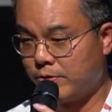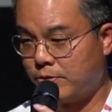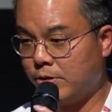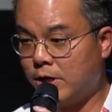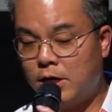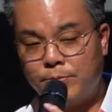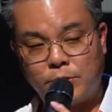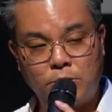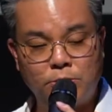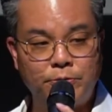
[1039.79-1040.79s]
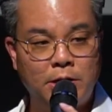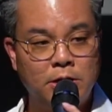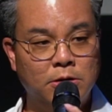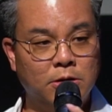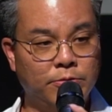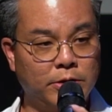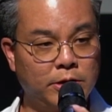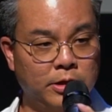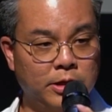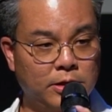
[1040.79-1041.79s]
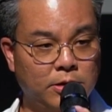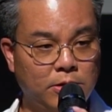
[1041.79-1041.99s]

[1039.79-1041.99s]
Today, I'm the co-founder of a clinic